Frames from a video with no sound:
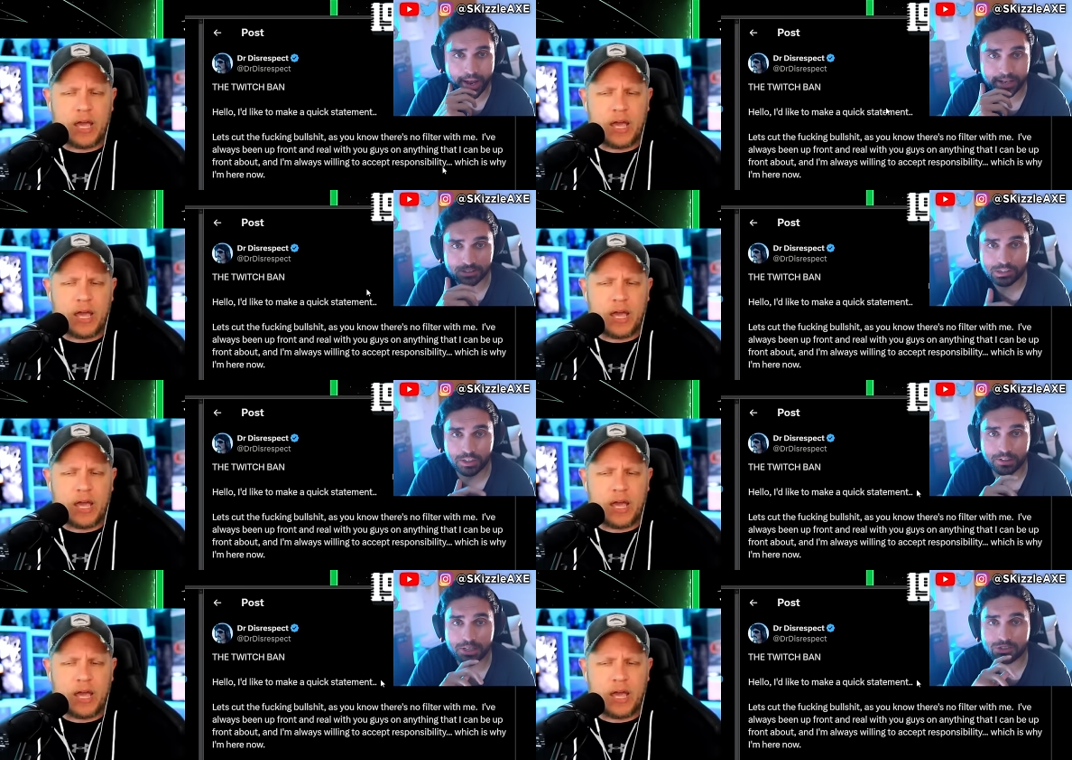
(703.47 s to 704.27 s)
Speaker 1: And
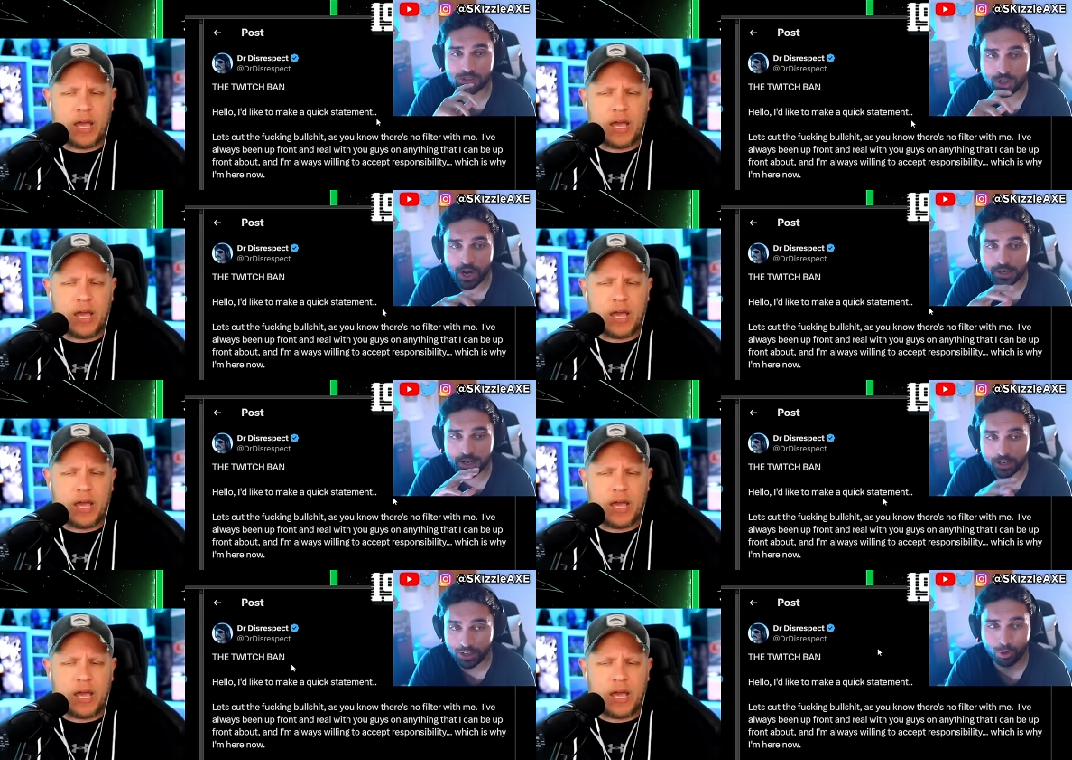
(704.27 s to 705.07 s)
still, it's not...
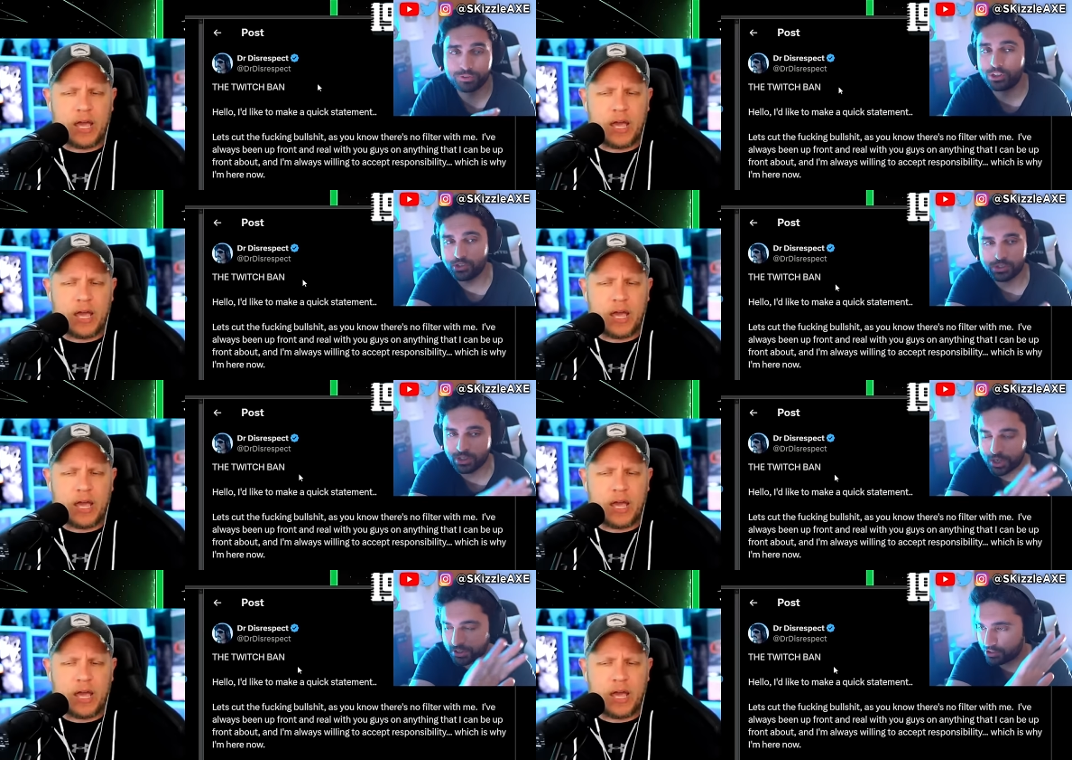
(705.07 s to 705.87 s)
A, of course,
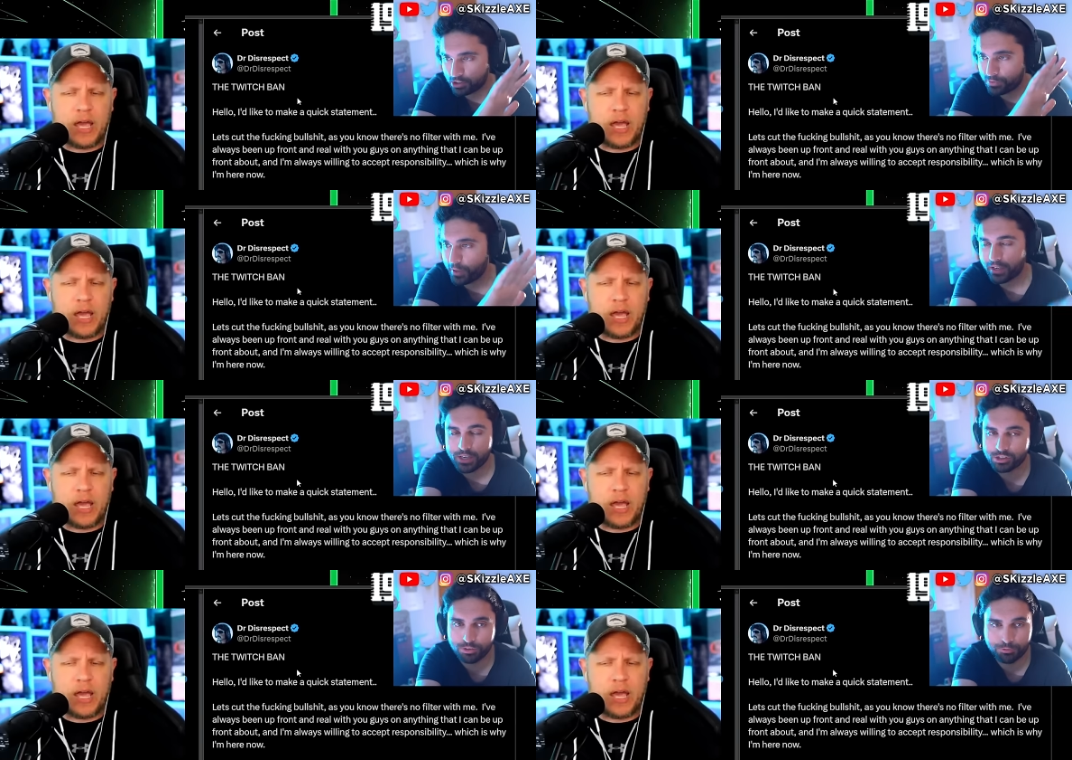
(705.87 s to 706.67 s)
Doctor Disrespect
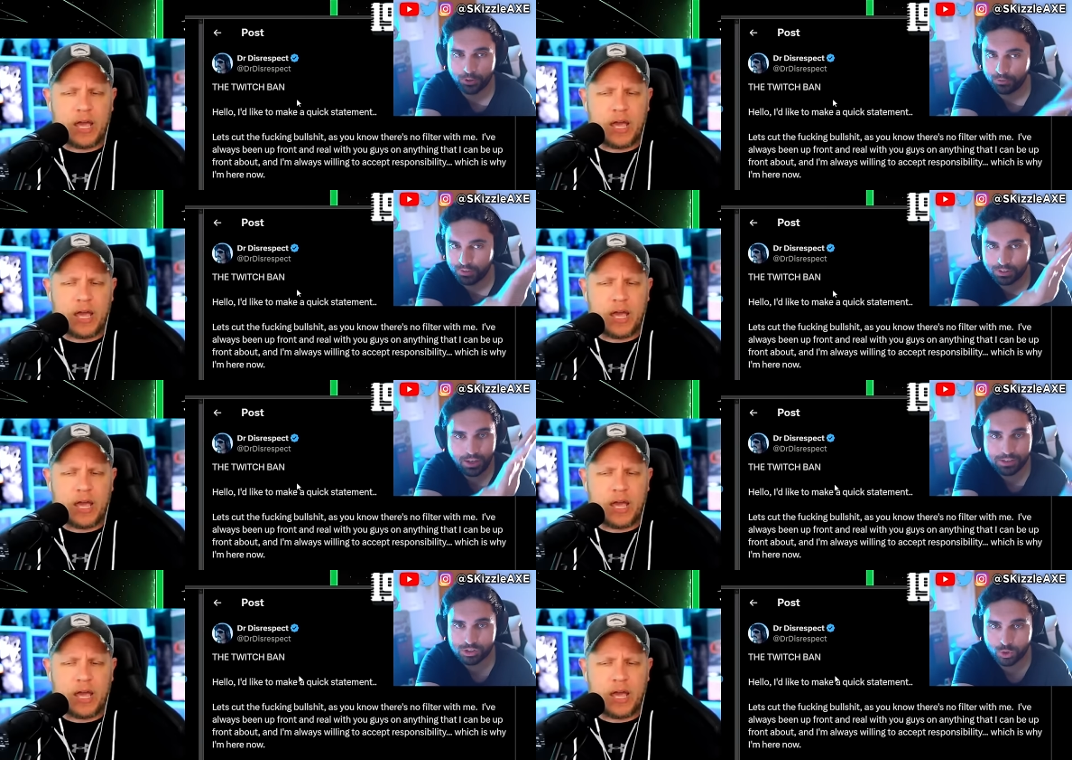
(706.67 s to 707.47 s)
has confirmed
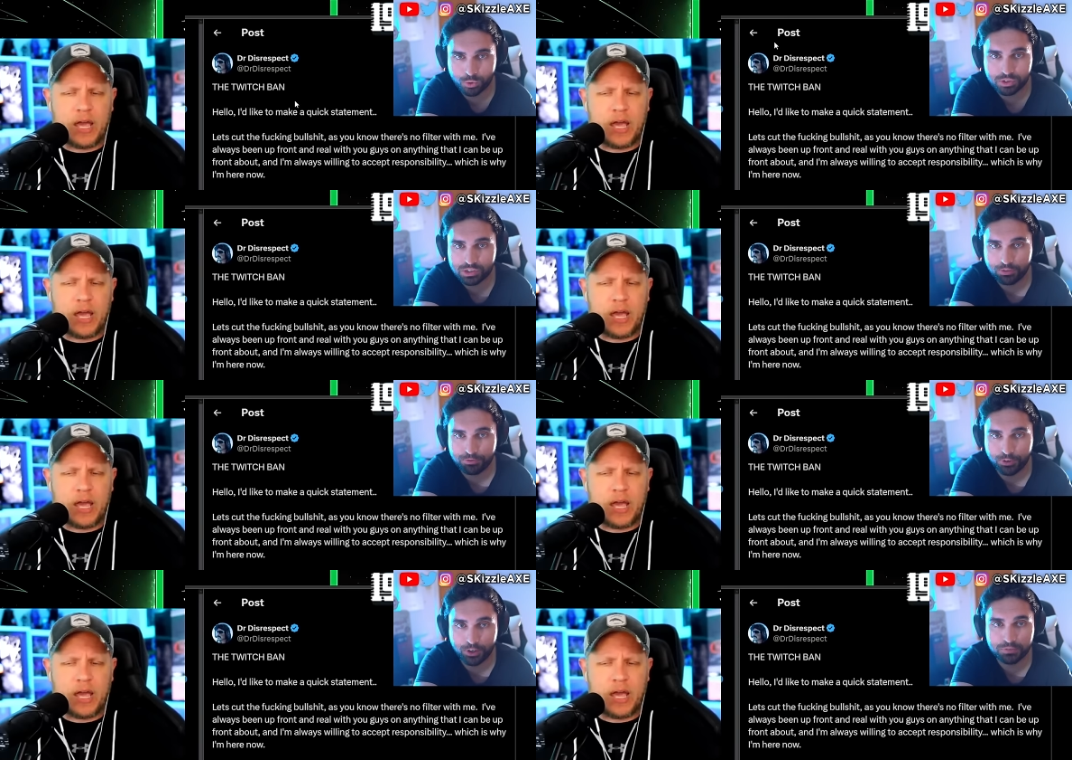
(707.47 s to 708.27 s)
it. That story is
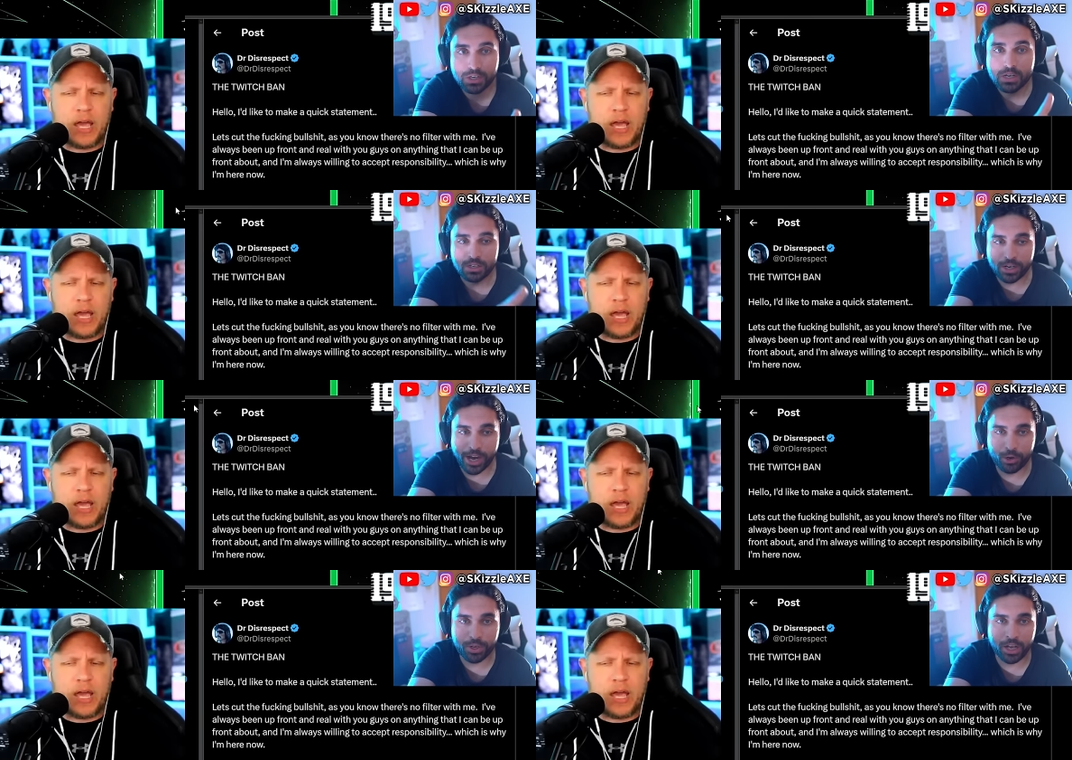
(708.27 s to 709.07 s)
confirmed.
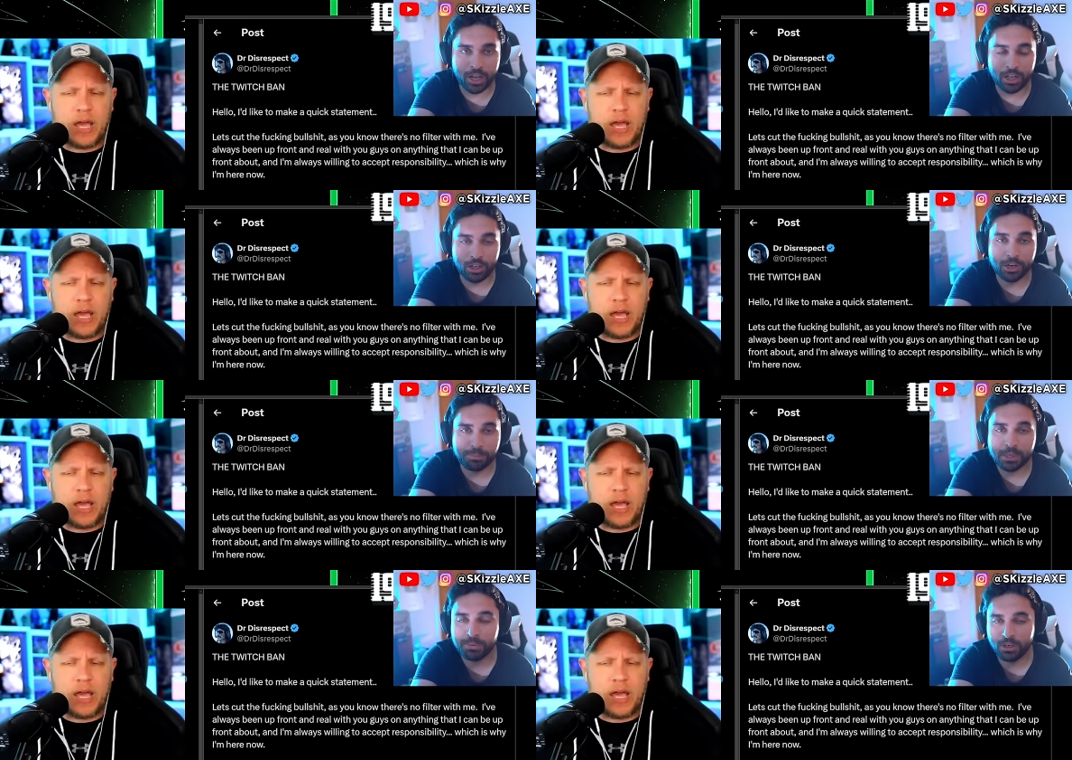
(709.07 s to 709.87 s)
Now, a lot
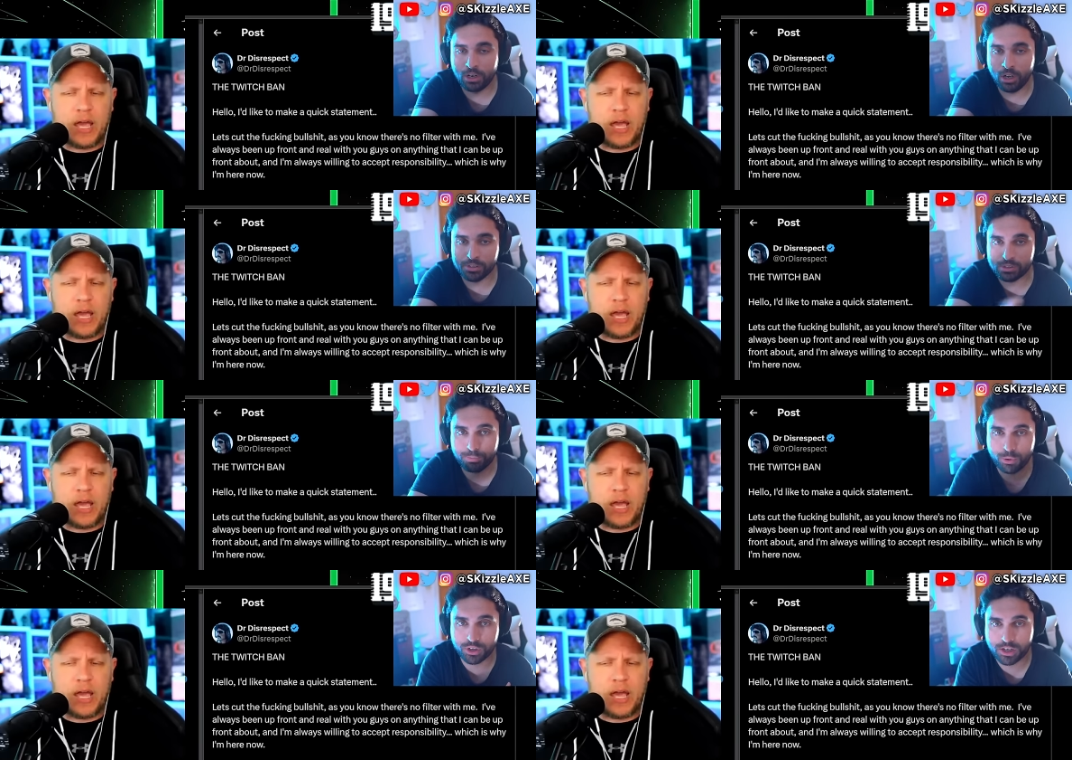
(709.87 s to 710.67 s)
of people are
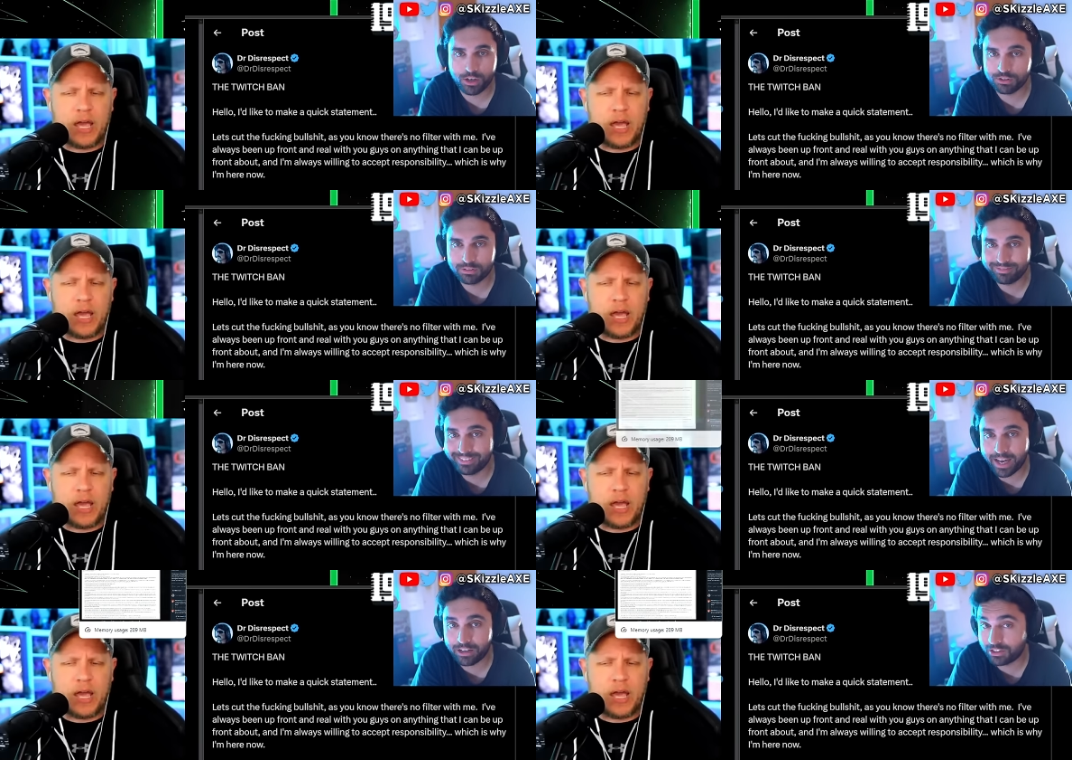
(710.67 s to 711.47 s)
also pointing out
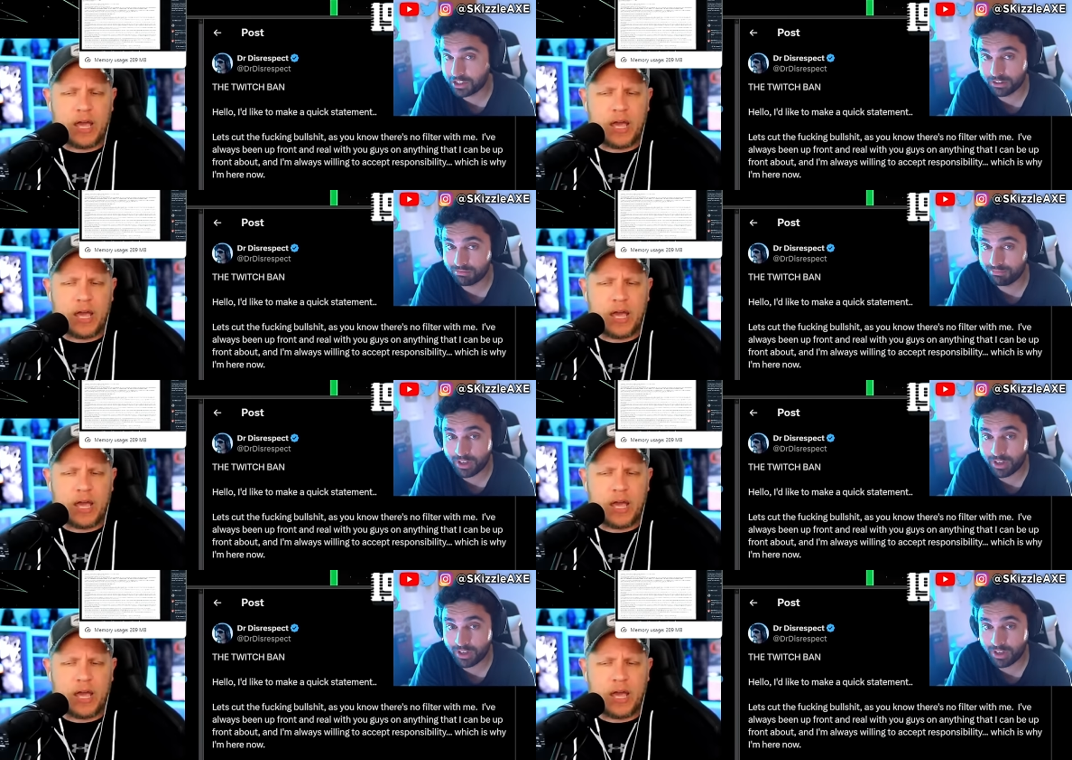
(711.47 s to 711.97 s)
that... Did,